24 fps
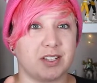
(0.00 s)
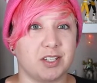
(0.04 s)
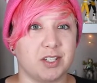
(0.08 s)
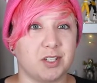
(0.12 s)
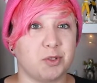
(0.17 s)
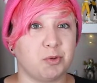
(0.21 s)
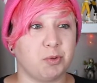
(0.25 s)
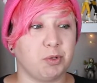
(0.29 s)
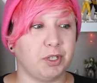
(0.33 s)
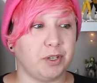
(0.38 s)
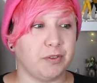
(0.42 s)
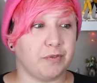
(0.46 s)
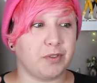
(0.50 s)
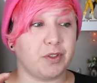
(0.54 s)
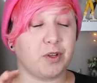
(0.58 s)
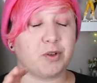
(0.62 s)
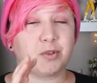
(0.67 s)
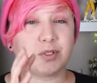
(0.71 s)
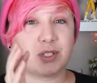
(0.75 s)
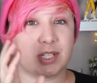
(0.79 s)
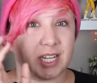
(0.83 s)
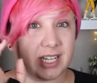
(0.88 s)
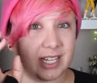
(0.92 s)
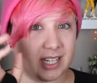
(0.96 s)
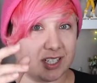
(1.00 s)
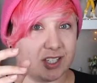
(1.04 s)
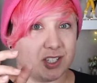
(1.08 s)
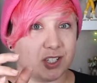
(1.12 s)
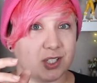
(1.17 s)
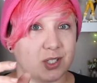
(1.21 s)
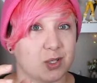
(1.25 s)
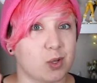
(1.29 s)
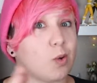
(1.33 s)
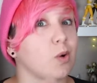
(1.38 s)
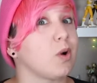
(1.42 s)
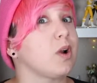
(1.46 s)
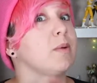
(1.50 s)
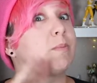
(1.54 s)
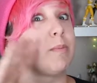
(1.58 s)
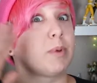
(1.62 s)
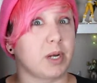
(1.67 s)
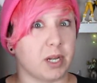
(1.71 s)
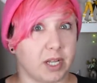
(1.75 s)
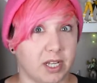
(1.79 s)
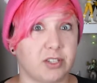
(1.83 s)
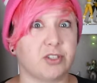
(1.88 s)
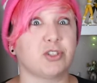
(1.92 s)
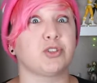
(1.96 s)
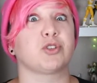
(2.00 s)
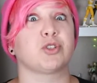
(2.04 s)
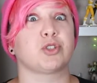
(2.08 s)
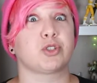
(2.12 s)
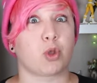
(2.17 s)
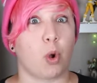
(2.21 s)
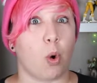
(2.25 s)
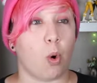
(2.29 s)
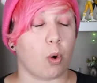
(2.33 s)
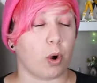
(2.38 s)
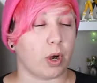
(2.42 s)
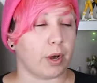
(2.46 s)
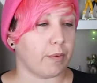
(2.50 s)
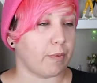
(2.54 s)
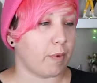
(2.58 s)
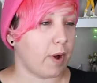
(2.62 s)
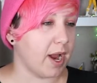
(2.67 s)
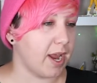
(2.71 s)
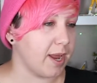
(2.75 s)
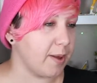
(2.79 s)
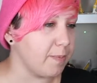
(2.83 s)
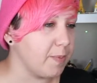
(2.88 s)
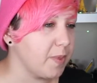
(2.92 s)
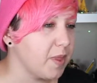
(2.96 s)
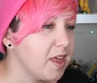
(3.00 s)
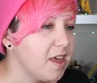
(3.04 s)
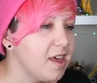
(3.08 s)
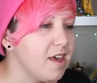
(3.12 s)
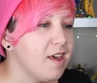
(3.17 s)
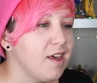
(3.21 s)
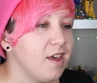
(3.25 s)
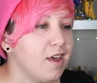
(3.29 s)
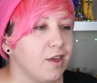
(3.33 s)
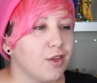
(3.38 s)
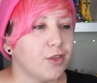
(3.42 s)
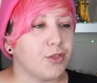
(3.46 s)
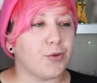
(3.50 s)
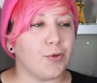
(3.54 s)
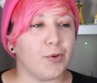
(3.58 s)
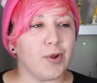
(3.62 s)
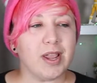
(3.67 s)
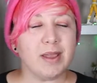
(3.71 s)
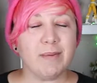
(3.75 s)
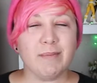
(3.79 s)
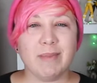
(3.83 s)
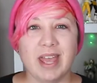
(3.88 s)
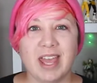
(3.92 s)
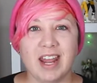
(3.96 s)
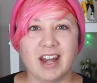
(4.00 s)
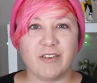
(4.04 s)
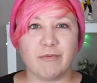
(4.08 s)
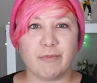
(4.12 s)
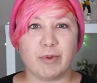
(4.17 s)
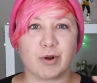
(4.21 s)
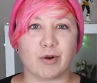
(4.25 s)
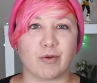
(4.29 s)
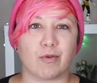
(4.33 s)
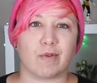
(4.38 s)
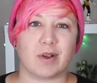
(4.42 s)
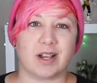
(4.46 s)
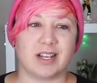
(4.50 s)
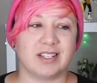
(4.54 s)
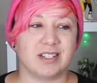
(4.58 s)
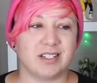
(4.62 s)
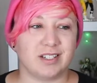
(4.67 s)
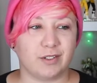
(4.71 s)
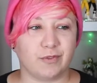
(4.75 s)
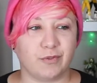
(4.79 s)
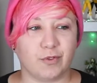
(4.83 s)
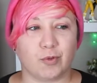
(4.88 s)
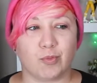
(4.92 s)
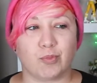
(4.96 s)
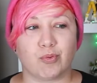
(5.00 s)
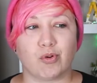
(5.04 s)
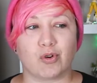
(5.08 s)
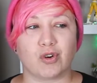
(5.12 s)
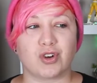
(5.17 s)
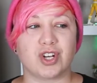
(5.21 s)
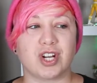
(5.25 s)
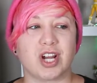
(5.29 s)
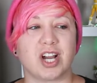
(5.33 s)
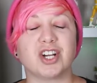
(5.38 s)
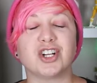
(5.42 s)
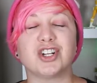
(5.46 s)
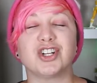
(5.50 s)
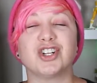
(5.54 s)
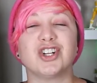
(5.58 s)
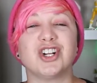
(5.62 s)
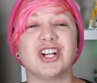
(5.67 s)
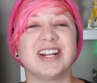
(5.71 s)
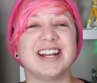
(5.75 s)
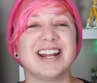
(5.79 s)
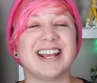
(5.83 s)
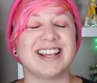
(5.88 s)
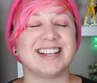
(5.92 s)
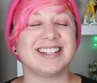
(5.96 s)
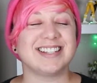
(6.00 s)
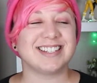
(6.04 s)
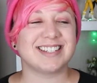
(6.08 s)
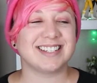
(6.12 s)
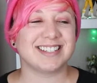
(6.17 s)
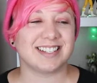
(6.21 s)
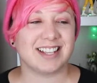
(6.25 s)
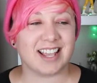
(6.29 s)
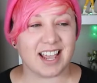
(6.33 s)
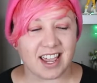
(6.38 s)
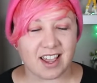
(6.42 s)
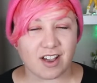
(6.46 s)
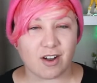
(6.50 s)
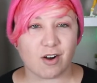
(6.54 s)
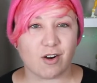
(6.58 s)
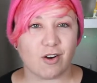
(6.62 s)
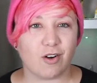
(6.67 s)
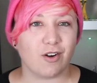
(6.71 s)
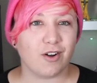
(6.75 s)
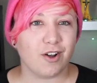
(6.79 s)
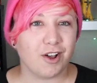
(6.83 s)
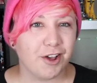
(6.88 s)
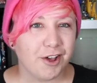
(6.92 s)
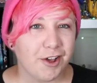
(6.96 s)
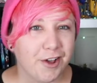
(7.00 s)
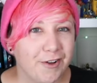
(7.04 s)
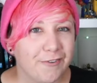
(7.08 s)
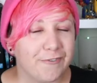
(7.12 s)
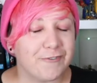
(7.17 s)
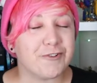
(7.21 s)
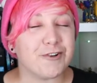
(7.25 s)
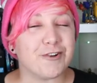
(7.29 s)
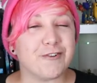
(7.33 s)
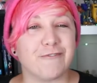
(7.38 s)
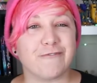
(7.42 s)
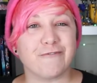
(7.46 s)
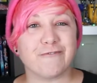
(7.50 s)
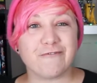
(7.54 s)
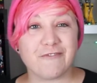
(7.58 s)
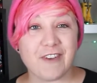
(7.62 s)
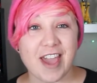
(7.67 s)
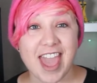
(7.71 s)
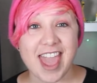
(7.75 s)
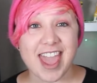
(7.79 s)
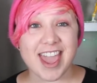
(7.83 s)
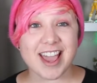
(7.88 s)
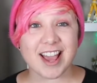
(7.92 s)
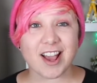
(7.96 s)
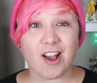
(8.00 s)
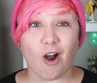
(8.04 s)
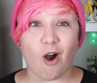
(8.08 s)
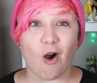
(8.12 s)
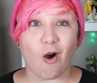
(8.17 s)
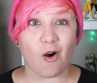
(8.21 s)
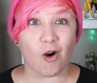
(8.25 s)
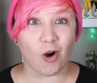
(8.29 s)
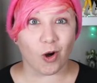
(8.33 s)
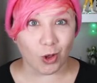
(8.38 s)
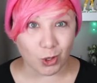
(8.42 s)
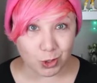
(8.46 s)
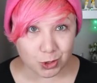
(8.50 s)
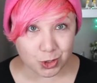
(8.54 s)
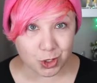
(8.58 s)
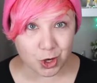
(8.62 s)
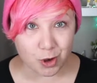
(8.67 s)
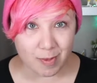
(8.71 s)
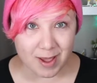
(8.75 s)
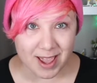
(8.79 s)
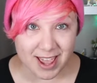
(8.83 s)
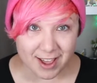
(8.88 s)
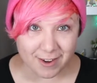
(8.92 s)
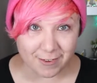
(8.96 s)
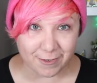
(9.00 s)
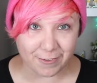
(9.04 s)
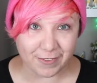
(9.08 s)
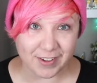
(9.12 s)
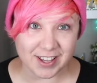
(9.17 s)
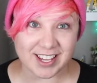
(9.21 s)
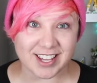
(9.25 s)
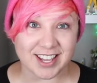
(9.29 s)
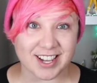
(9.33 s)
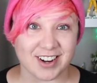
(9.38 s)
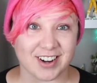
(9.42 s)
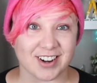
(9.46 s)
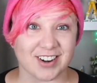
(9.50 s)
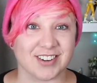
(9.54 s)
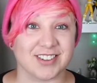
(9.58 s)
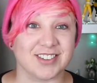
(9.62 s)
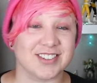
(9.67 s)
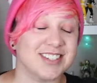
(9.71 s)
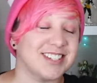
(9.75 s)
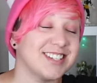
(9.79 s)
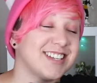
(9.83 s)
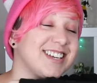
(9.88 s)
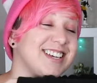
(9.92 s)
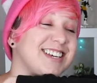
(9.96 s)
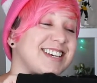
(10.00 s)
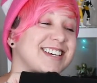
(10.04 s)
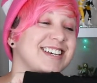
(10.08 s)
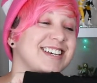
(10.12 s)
This is one of those, like, it's a story, but it's a story, right? 3 men have been arrested for production and sale for fake Ultraman figures.